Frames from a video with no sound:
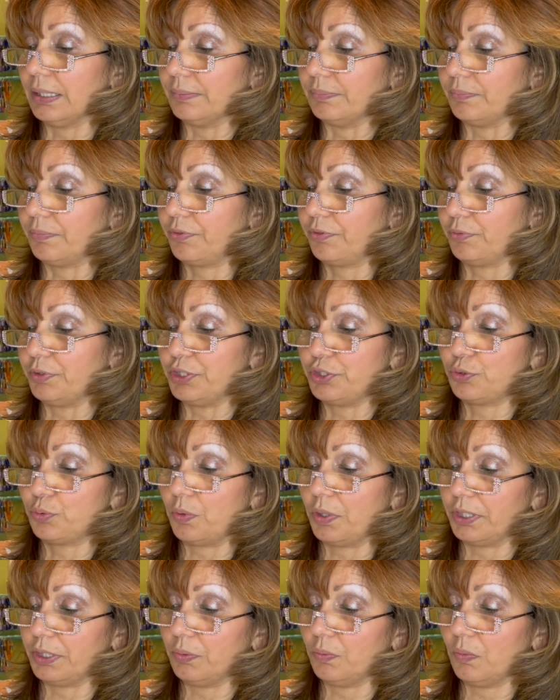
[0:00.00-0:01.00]

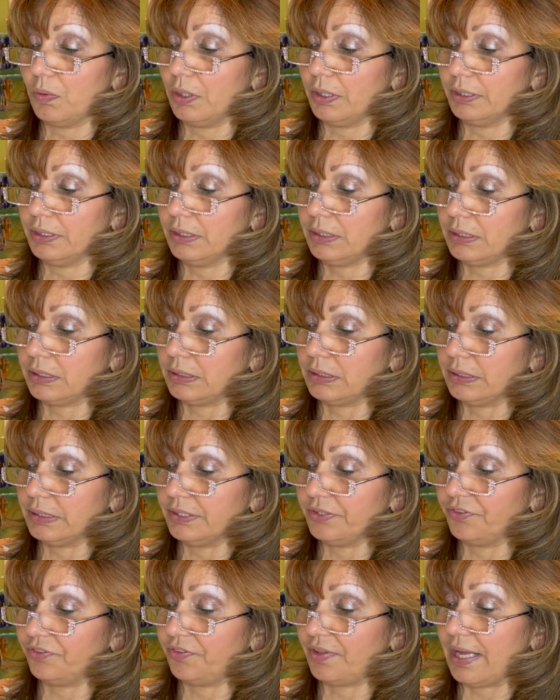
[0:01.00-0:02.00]
321
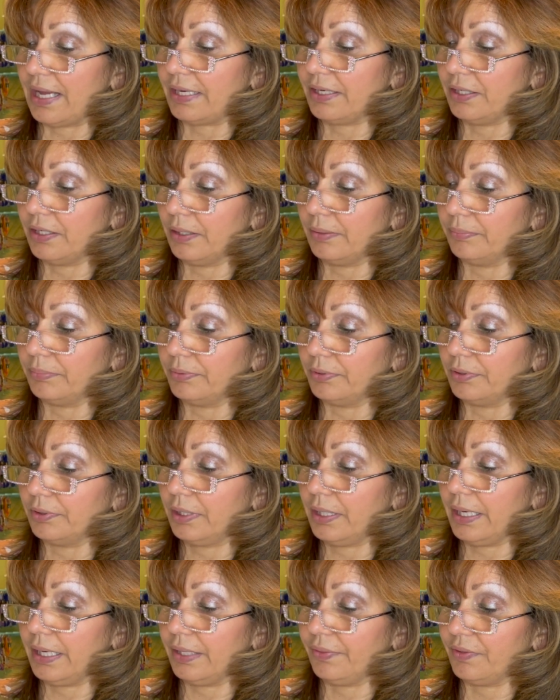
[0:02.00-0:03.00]
is that number,
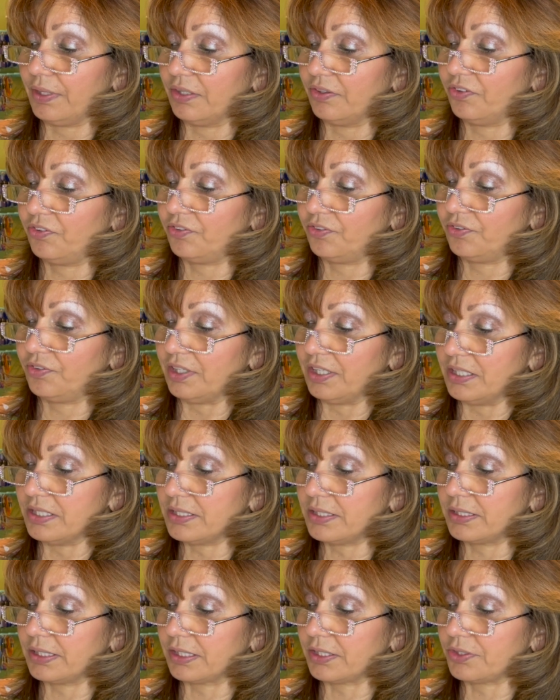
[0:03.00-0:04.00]
and then
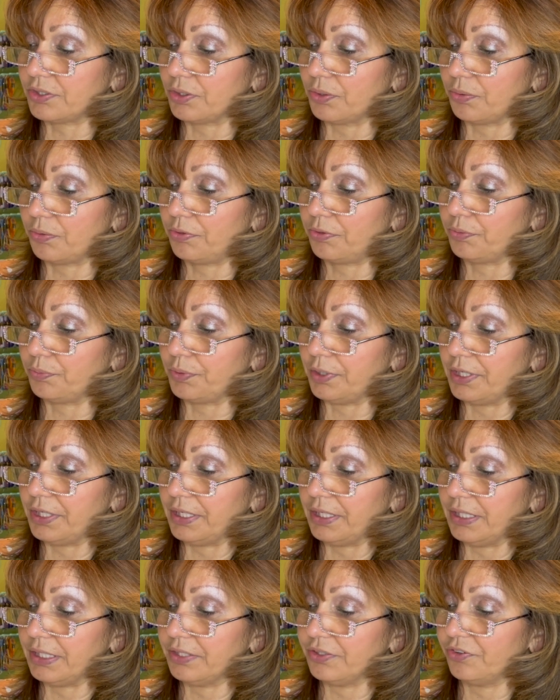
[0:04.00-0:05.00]

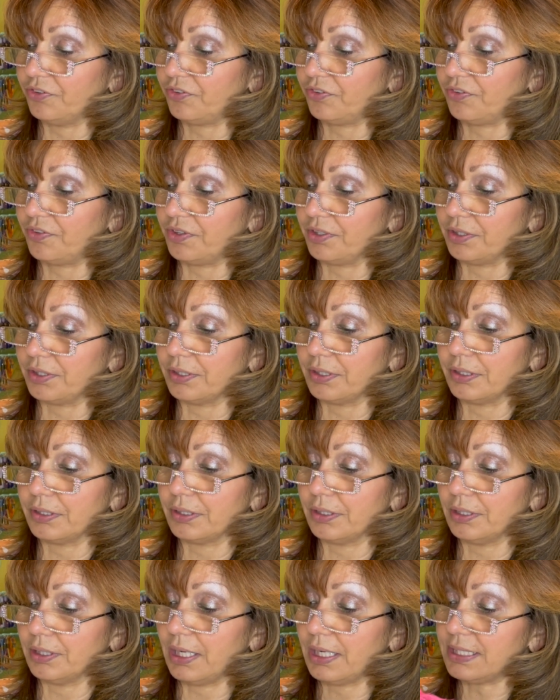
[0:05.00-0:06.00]
C603 is the
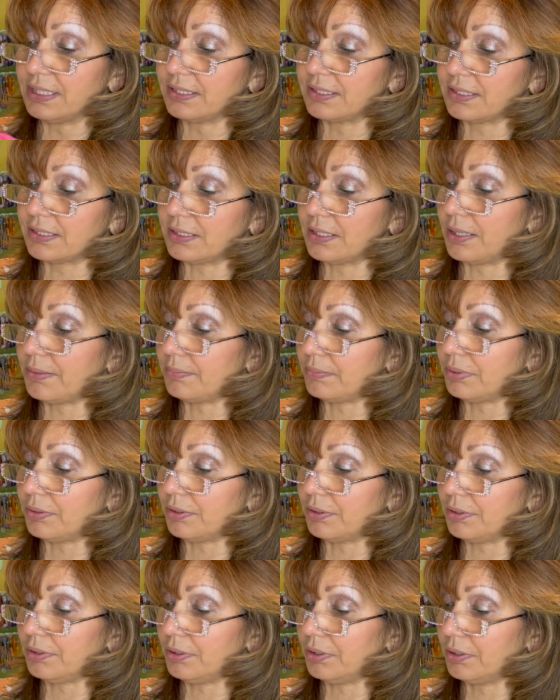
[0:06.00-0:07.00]
lights
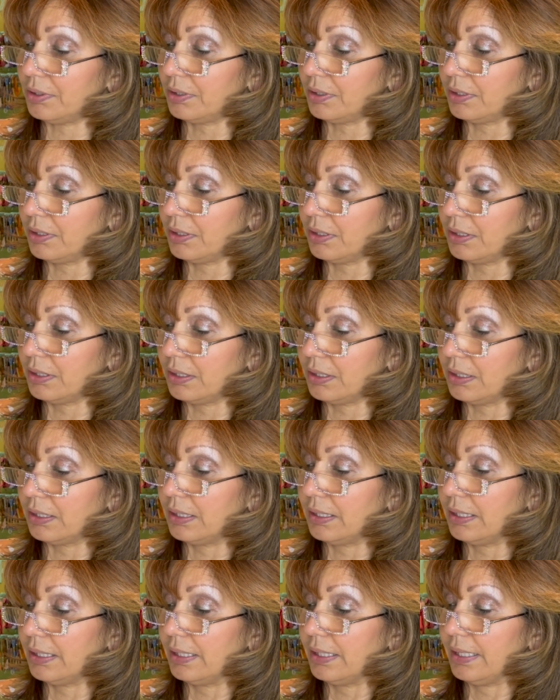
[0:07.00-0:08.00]
number,
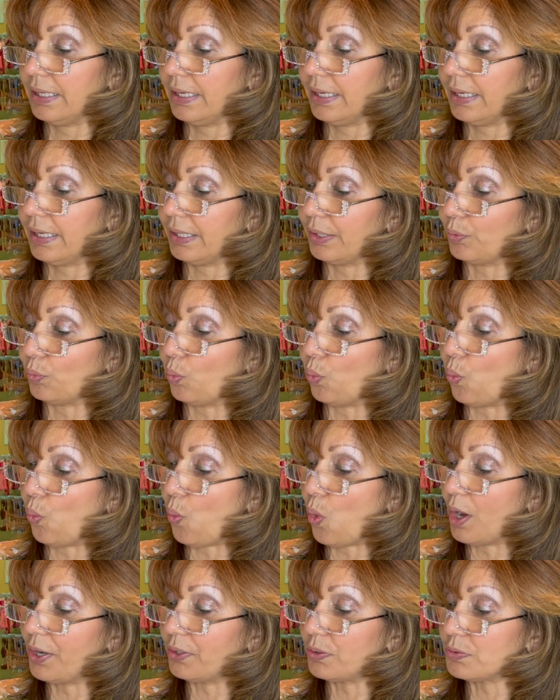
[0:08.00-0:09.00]
and
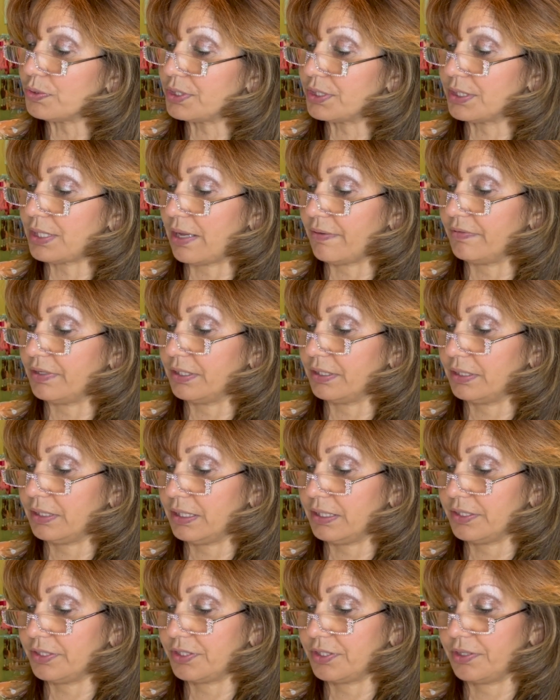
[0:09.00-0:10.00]
107
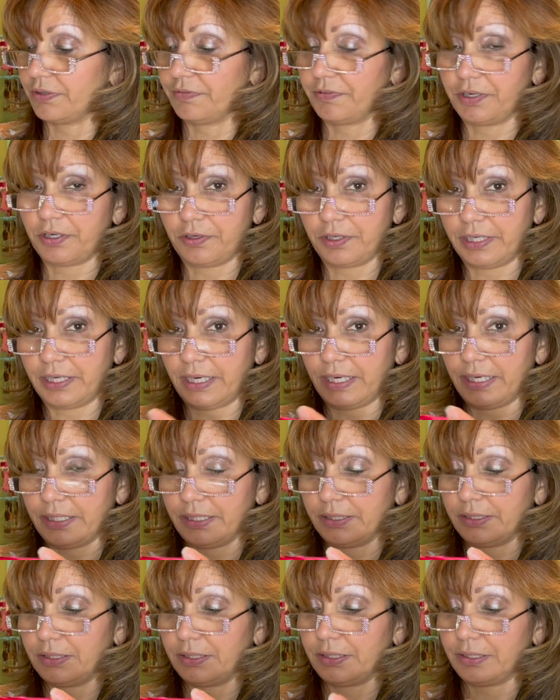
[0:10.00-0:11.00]
is the
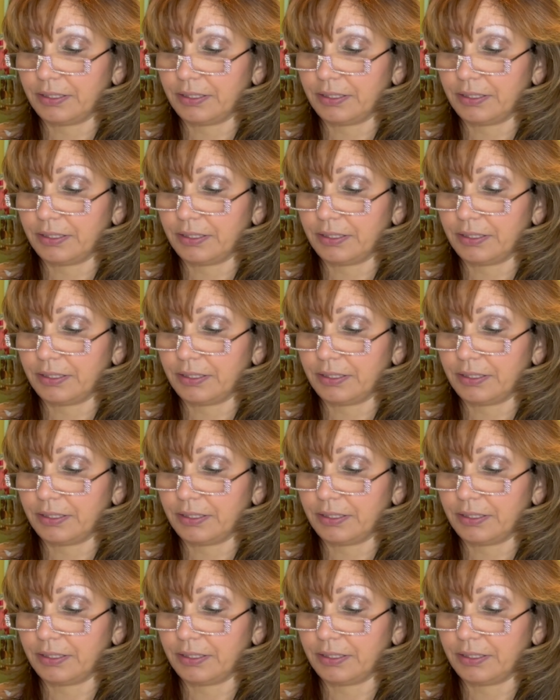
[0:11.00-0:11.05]
variegated.